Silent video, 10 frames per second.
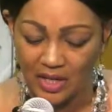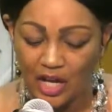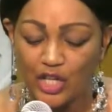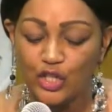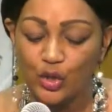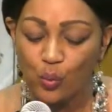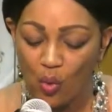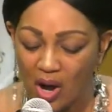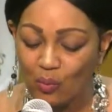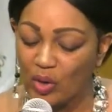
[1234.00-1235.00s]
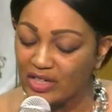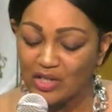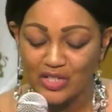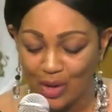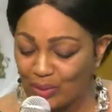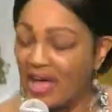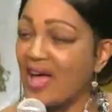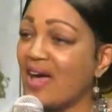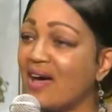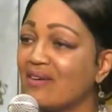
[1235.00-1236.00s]
You want what you don't
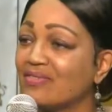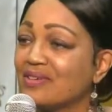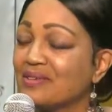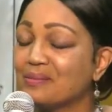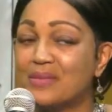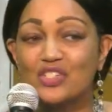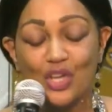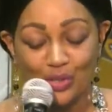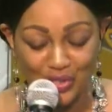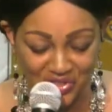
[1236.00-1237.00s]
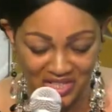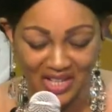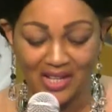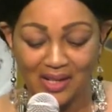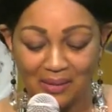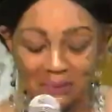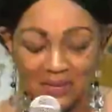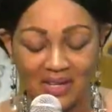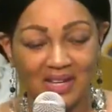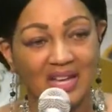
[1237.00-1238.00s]
have, so you scheme
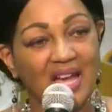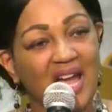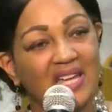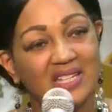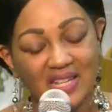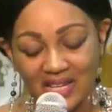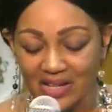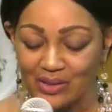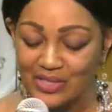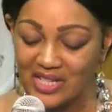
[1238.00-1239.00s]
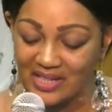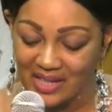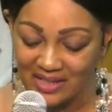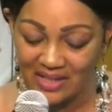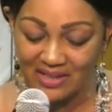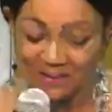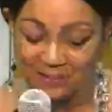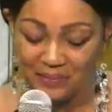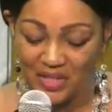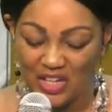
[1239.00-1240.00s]
and kill to get it.
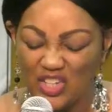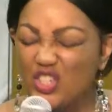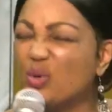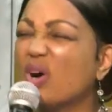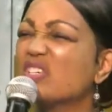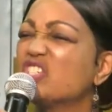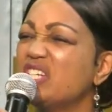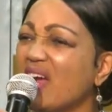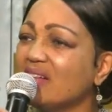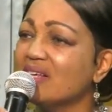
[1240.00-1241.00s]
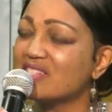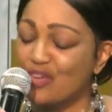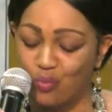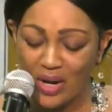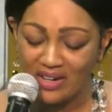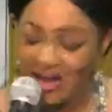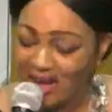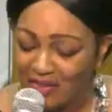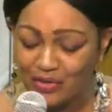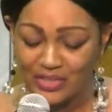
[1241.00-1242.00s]
You are jealous of what
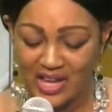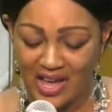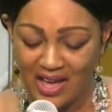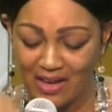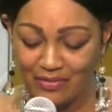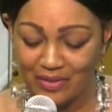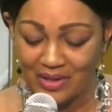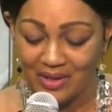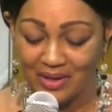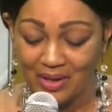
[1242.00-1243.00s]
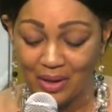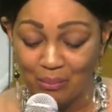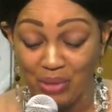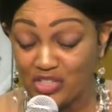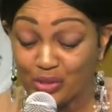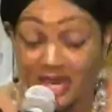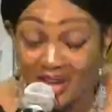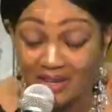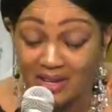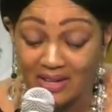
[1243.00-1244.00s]
others have, but you
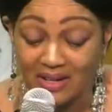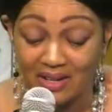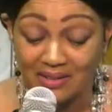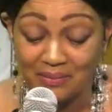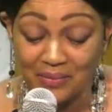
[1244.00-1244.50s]
can't get it.